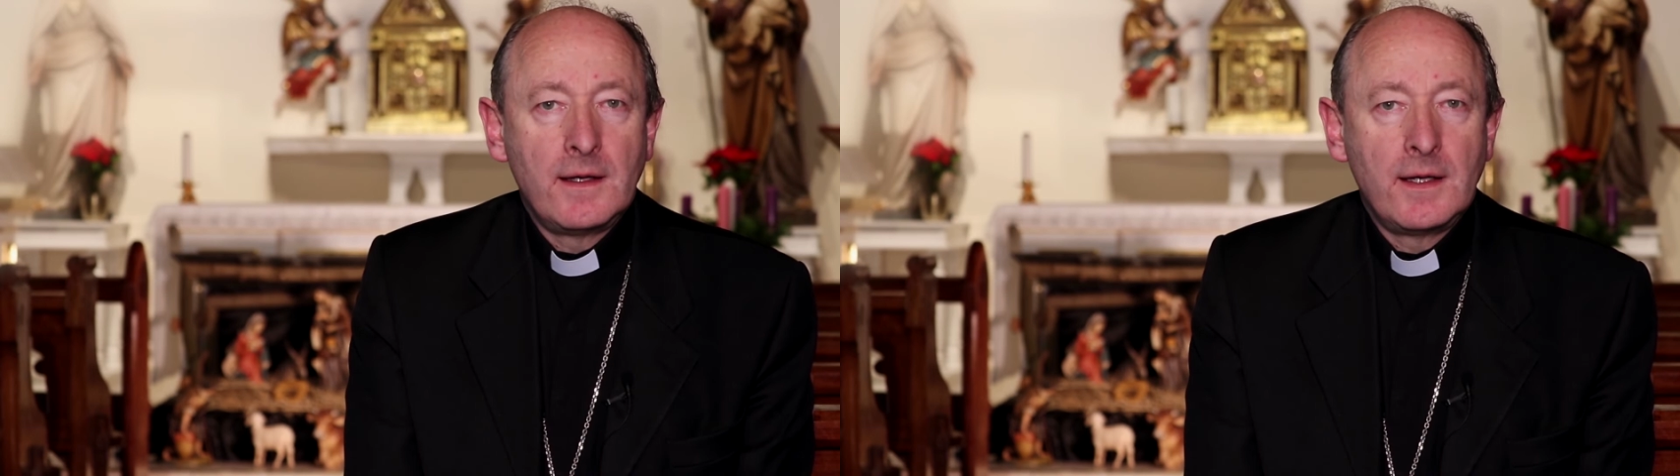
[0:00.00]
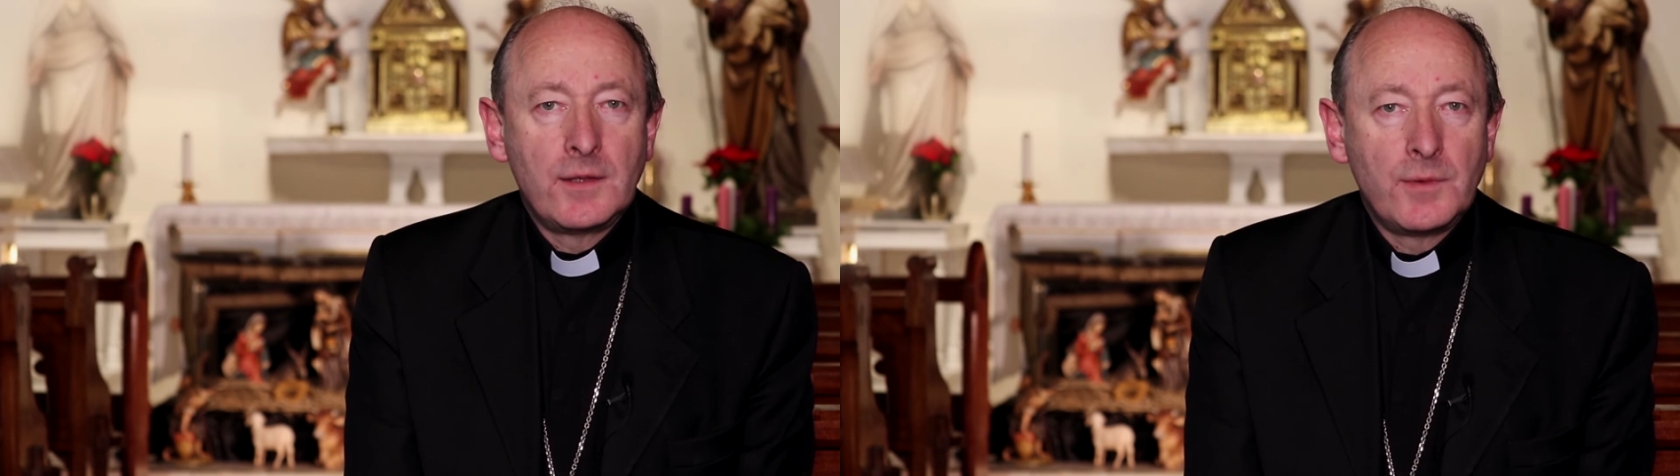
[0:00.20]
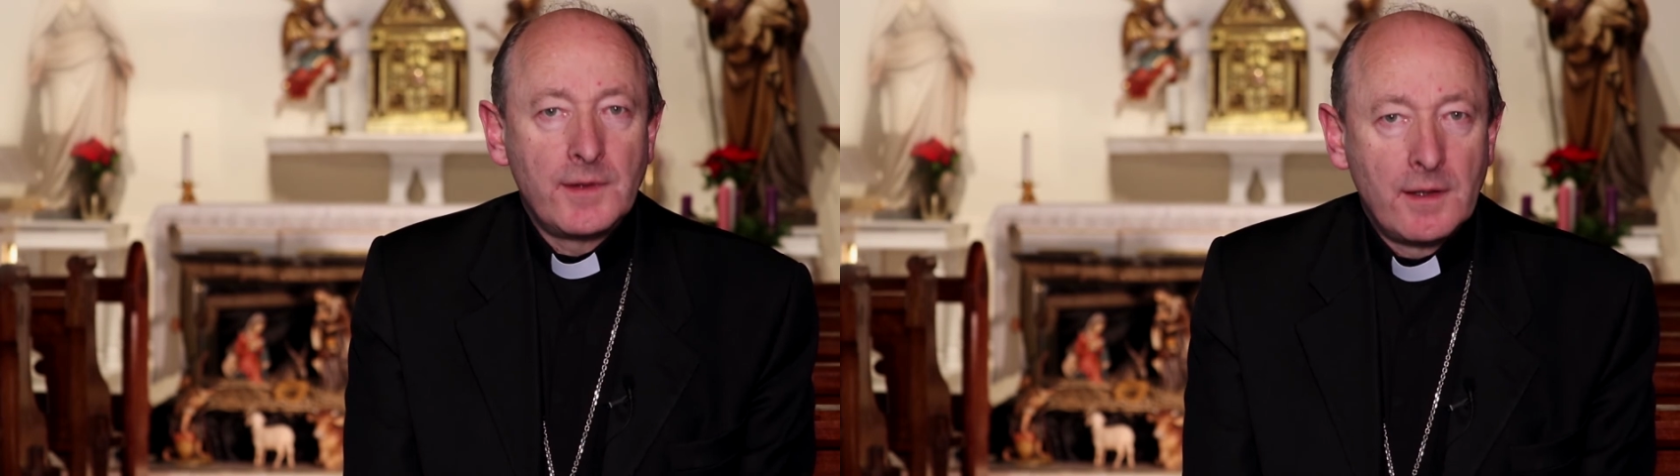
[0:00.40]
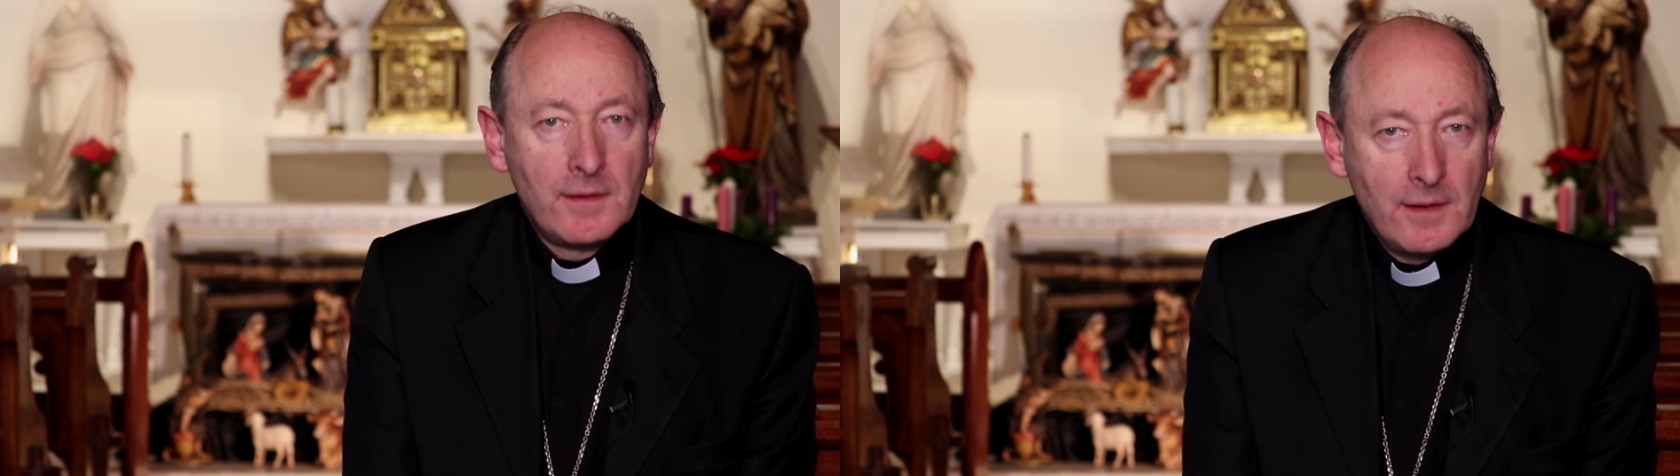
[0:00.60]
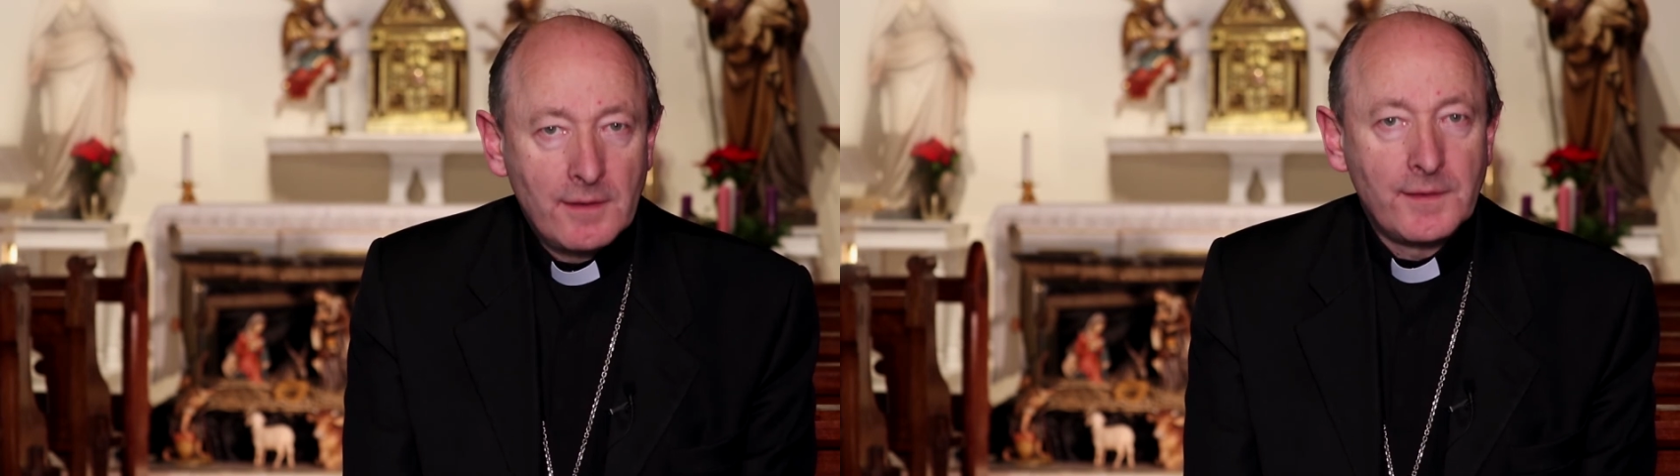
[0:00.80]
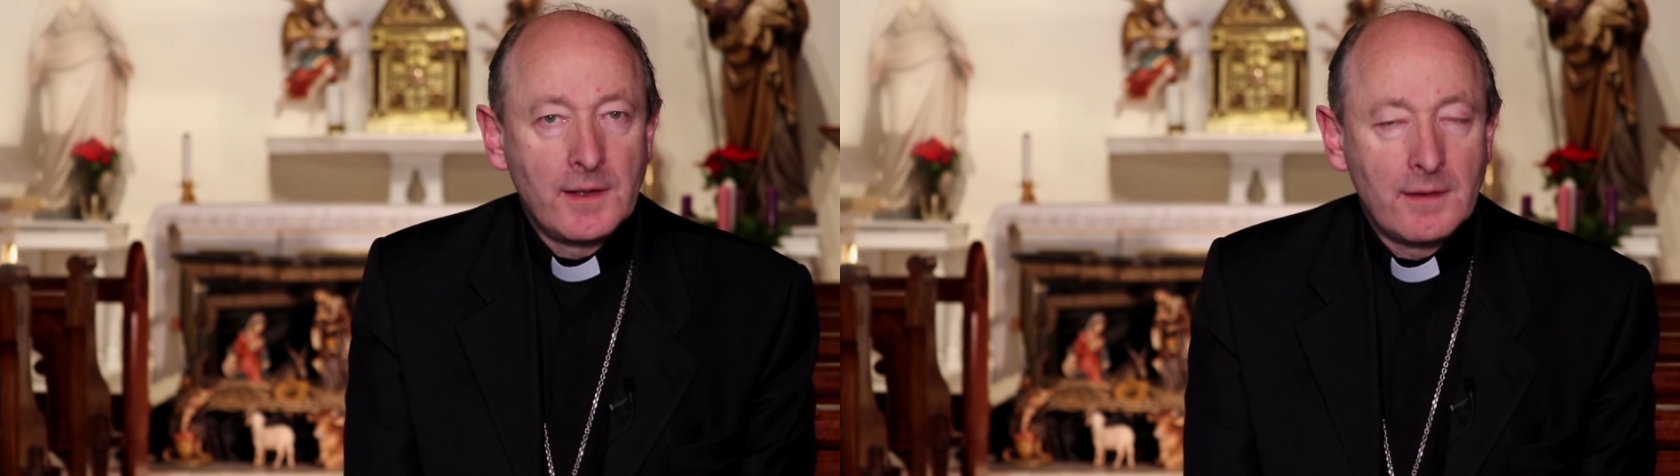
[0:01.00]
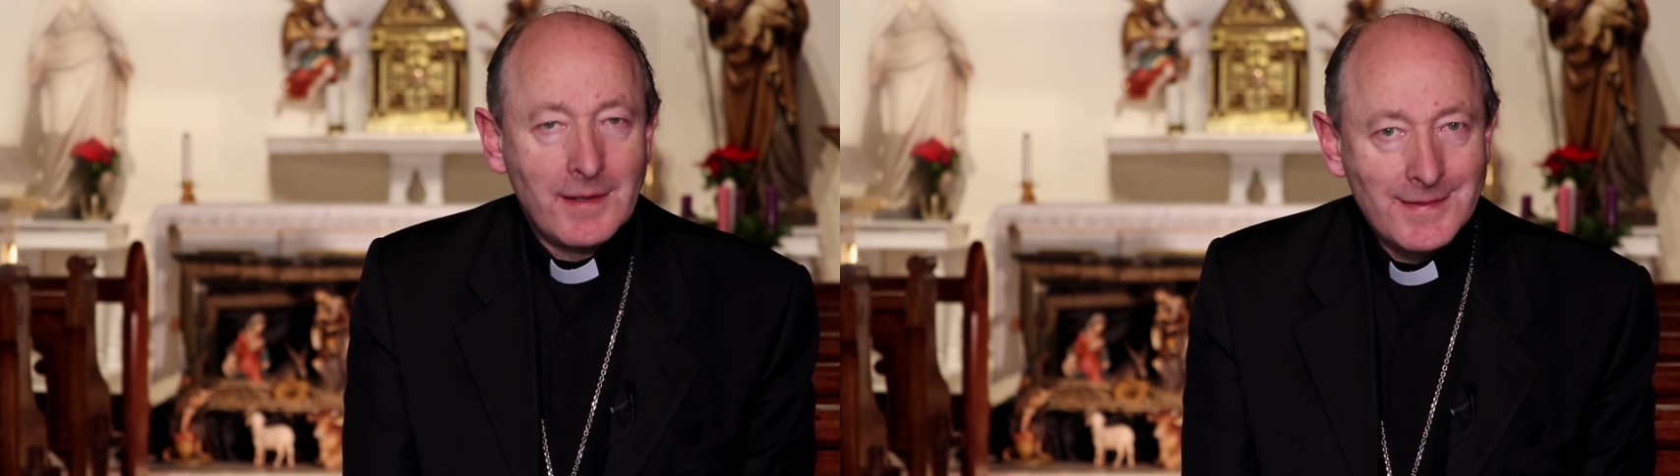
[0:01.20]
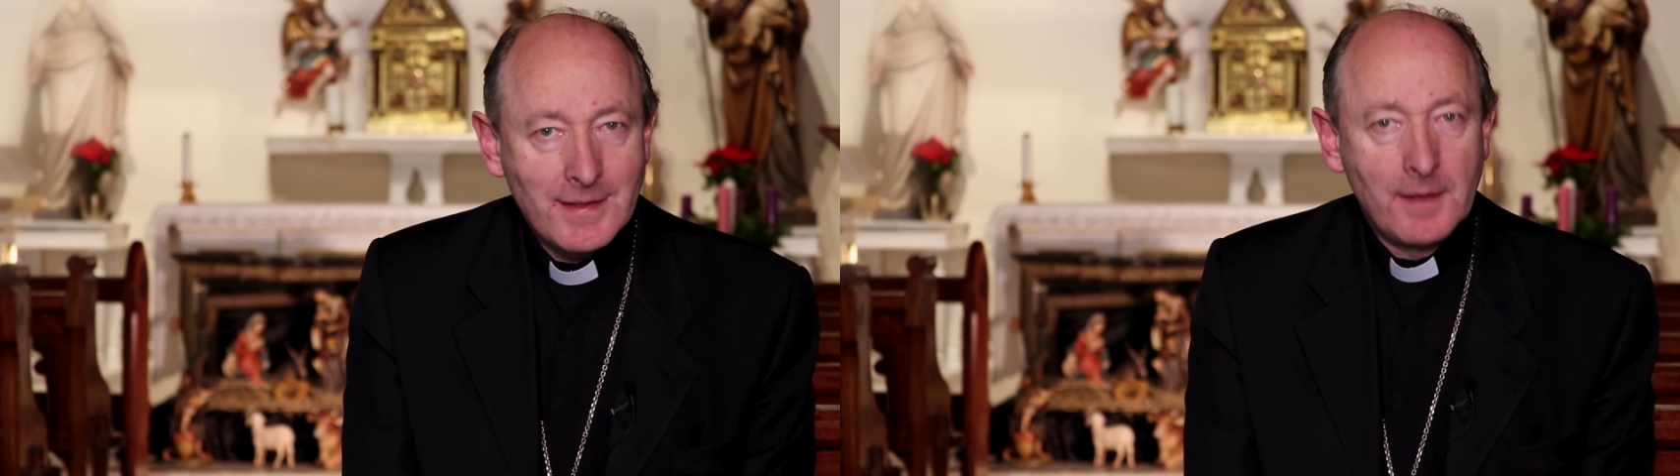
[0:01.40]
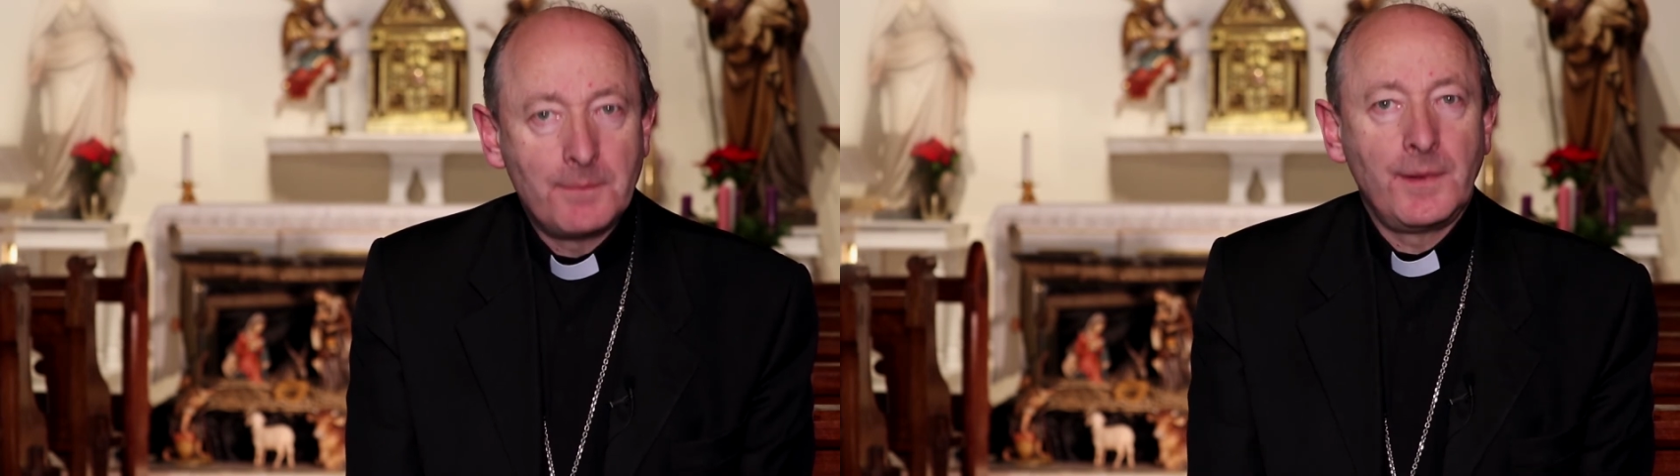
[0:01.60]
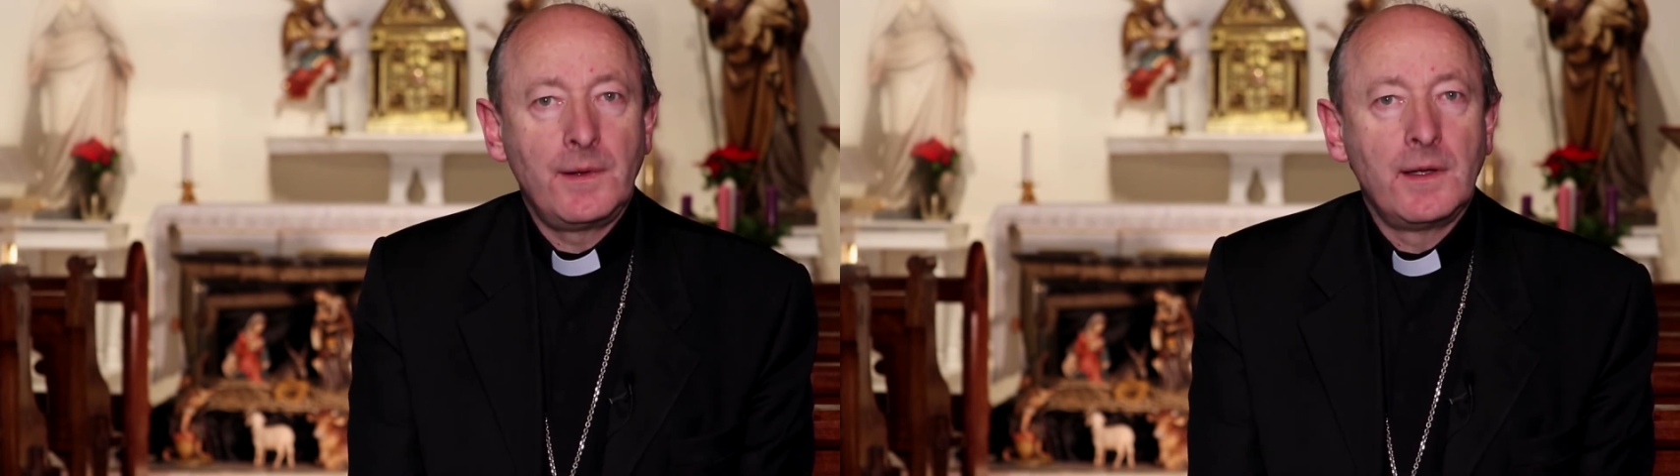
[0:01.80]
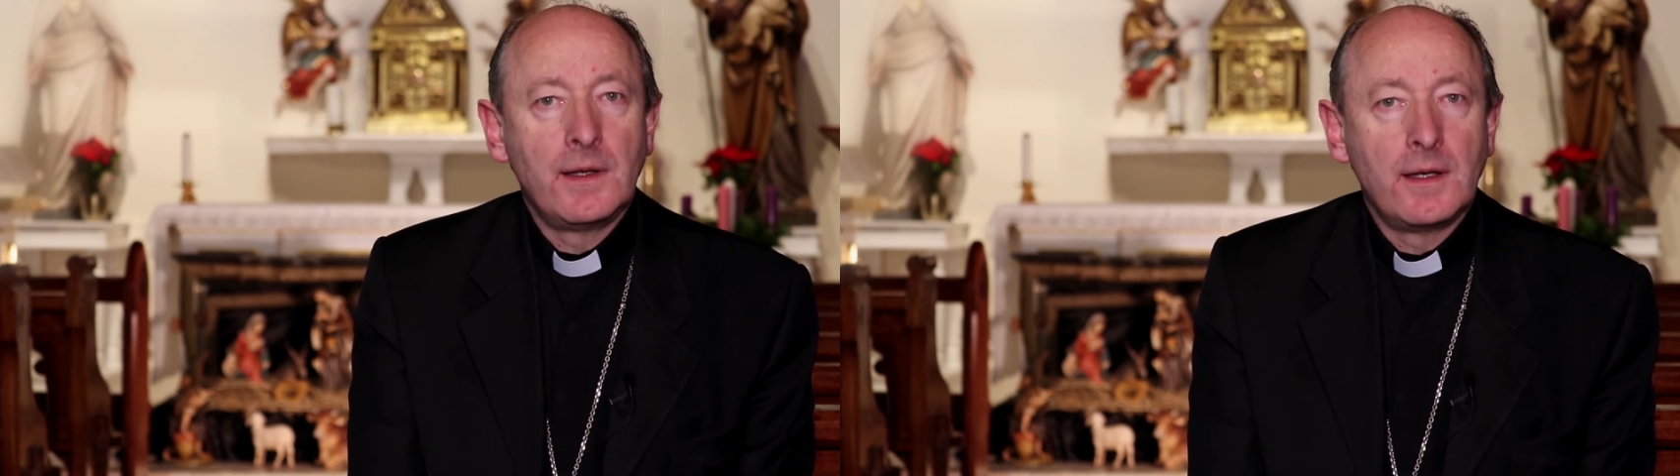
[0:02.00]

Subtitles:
and with our love and our example